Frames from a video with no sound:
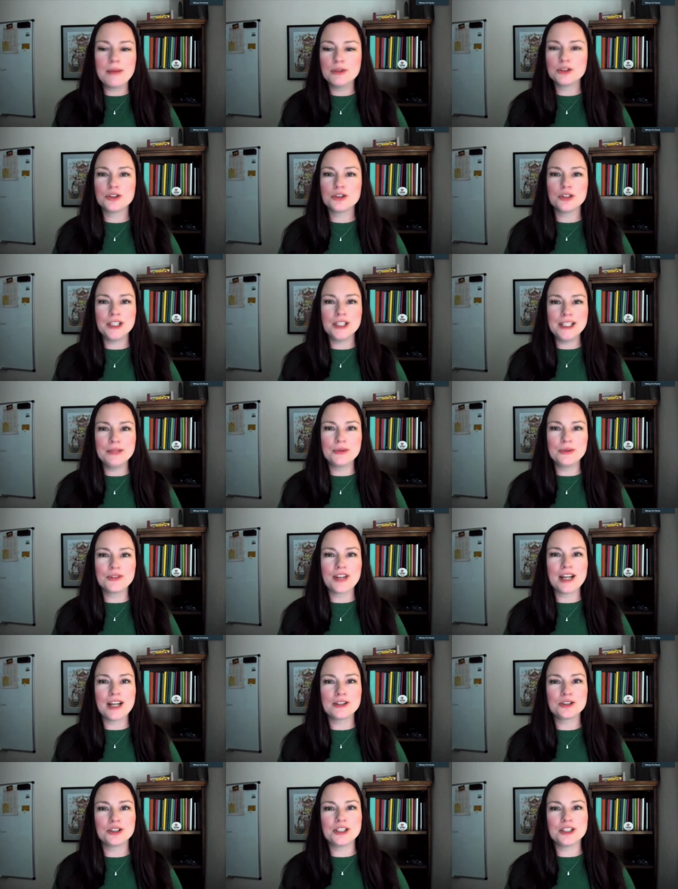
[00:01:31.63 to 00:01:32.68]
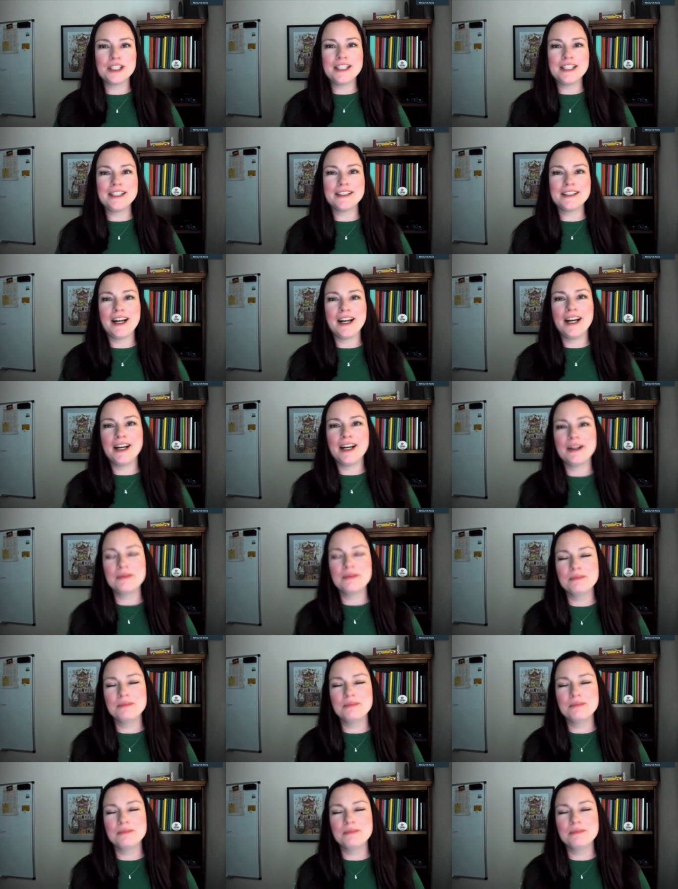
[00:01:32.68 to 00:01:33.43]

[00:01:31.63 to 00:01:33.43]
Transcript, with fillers: Chemistry was actually